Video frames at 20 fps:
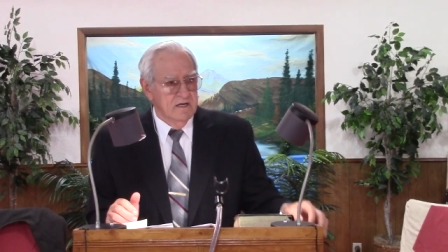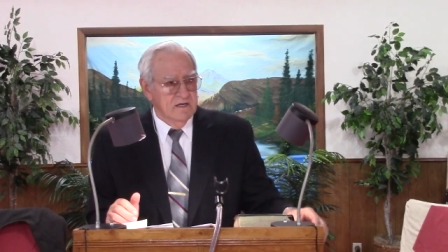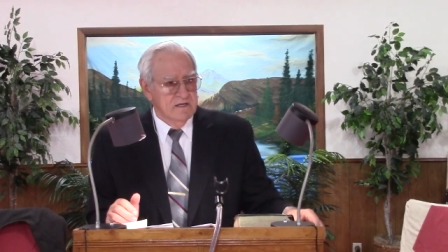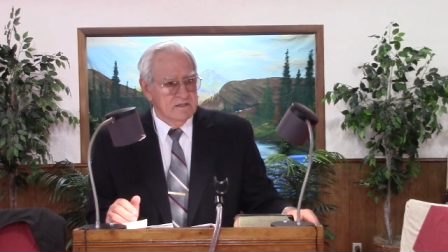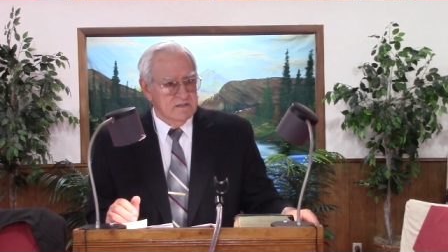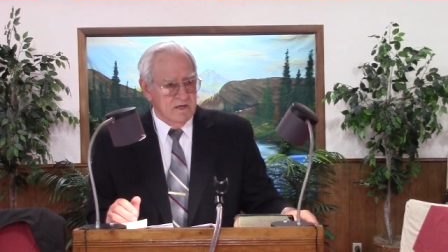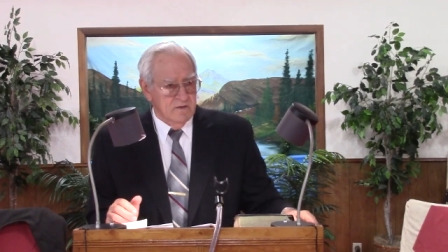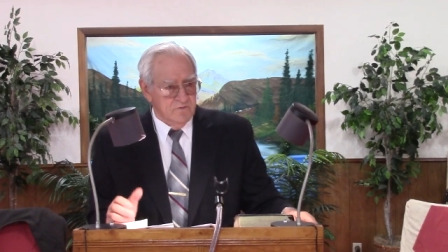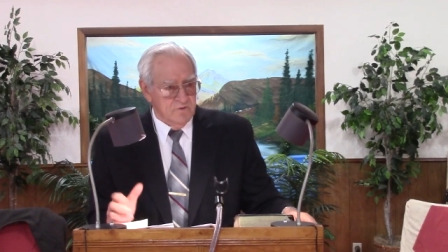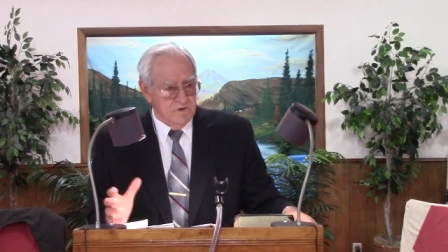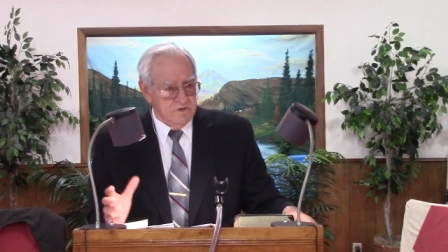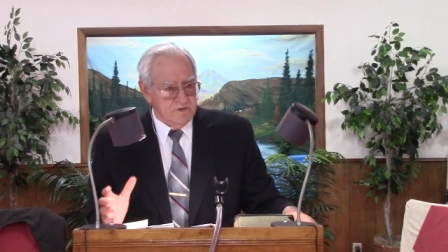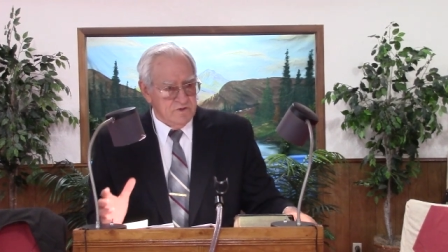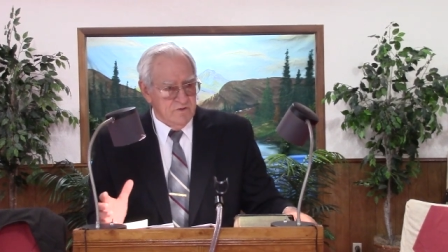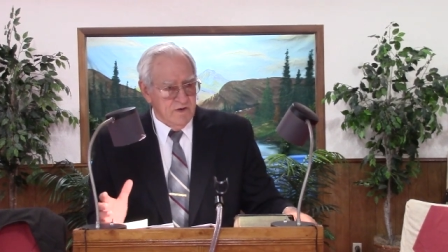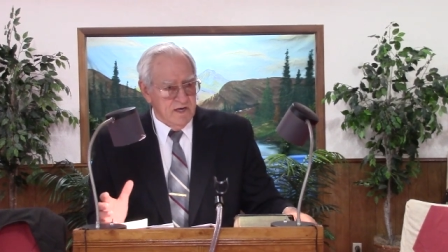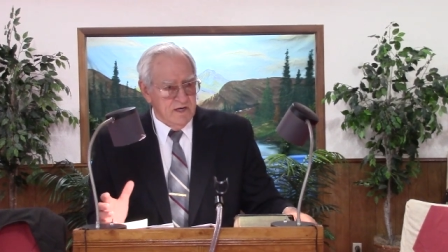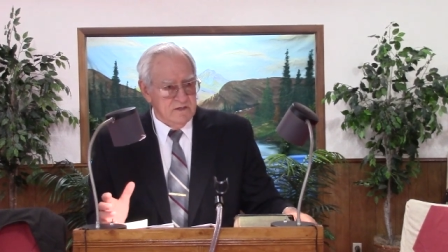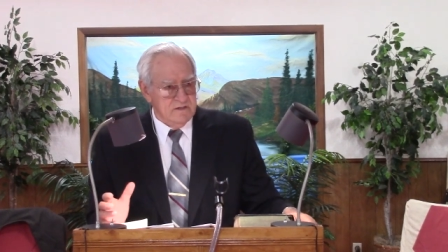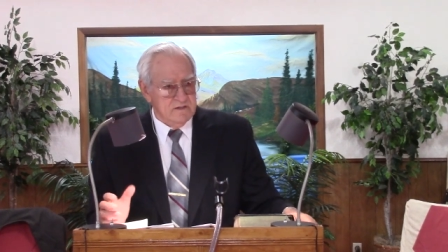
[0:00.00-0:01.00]
Some were
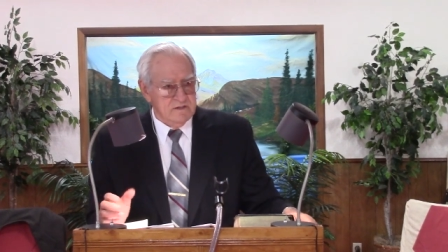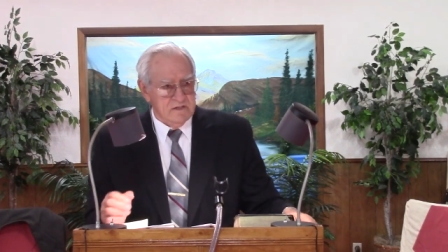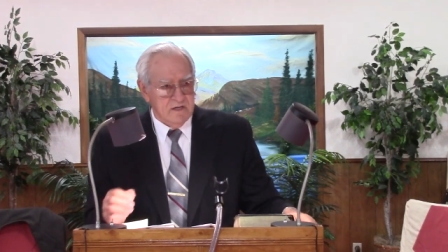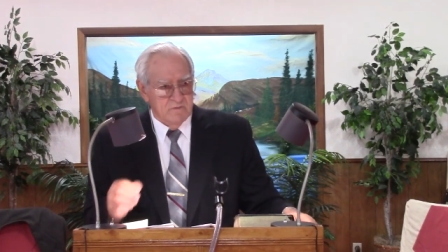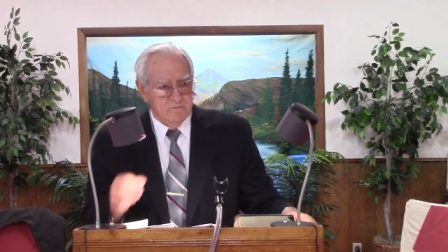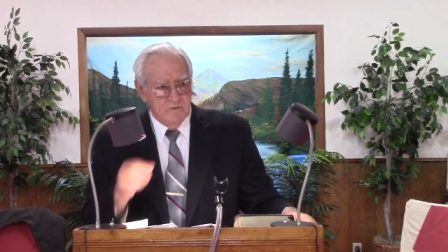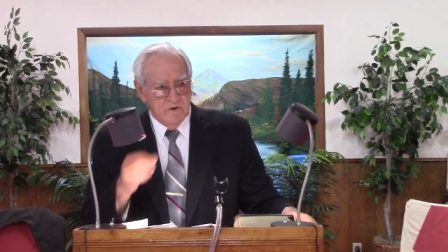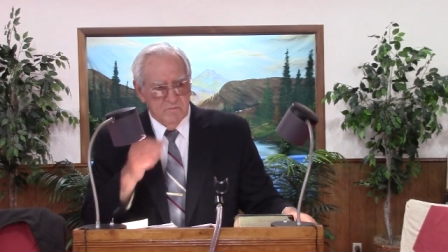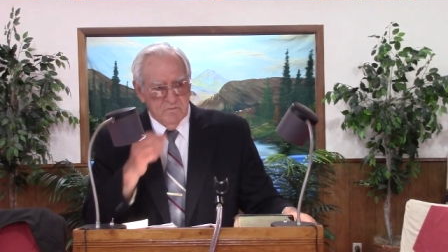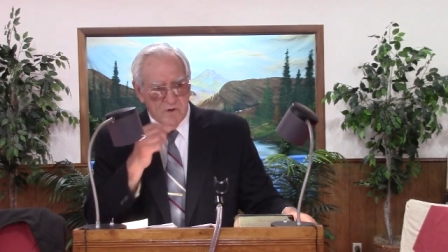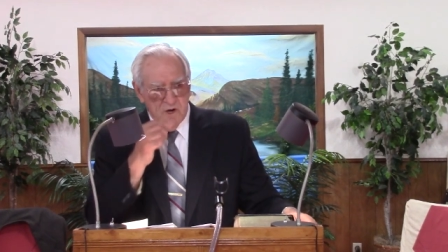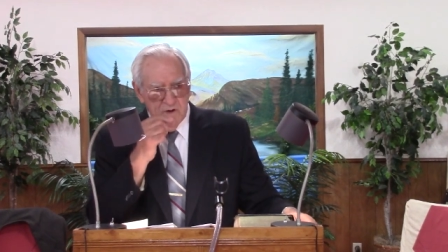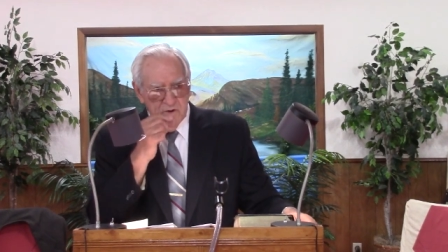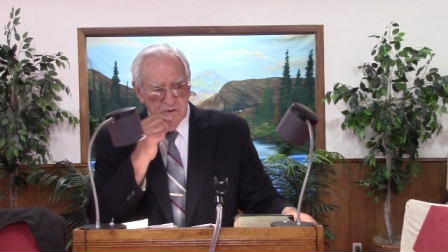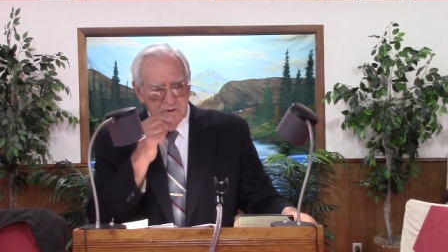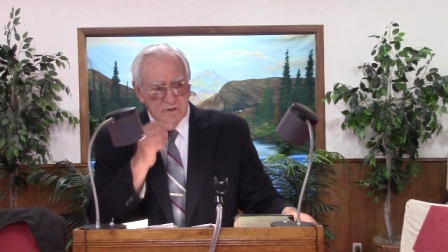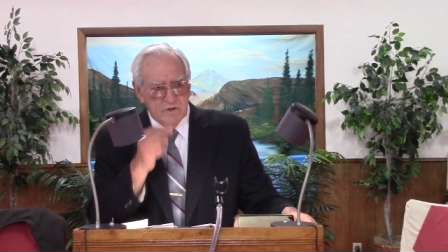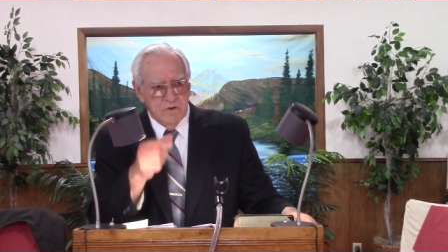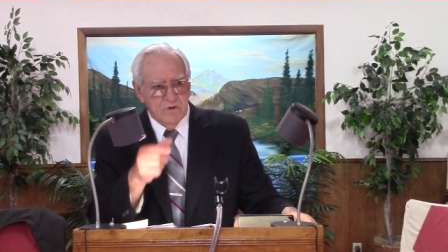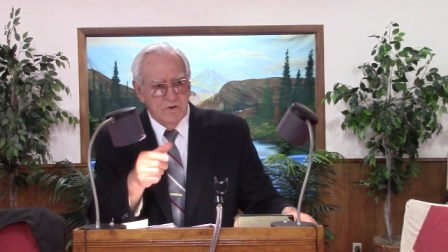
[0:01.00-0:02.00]
stringed, some were
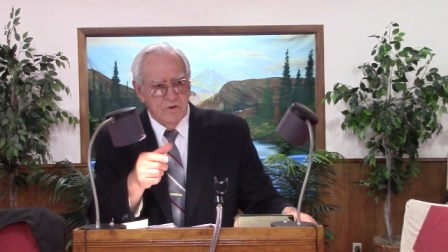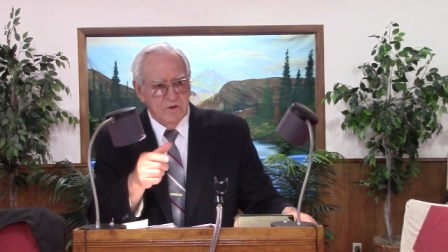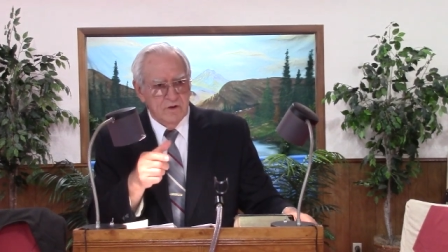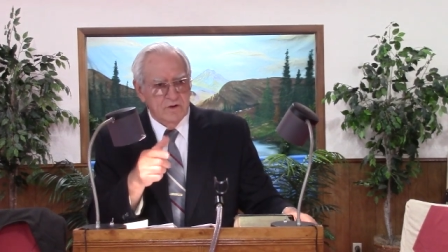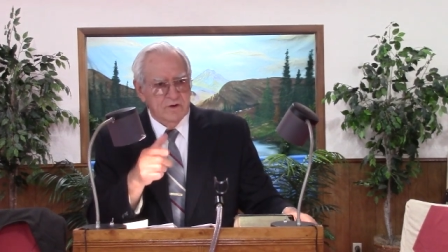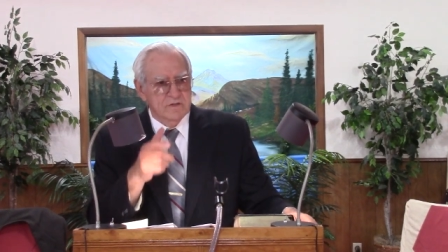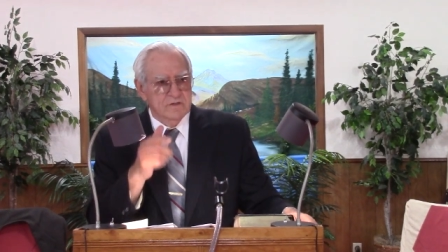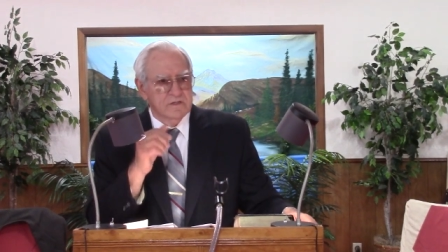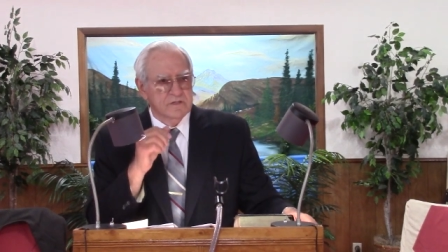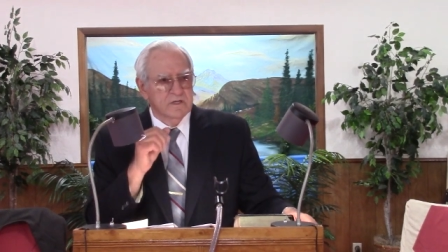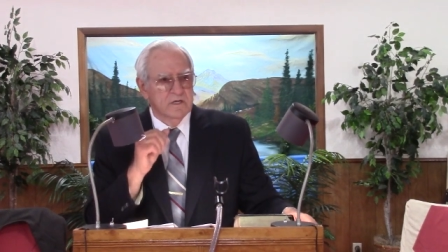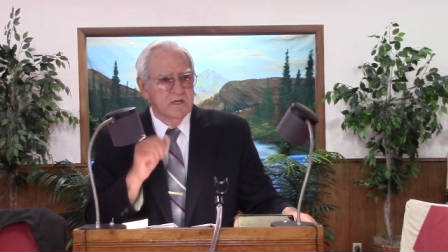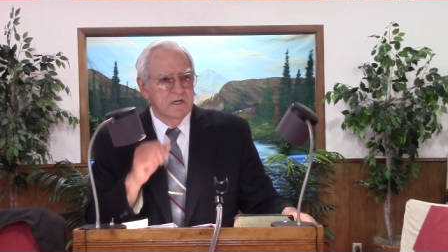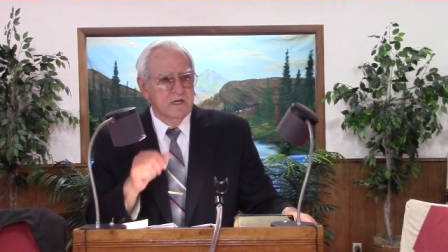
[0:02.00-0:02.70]
blown horns,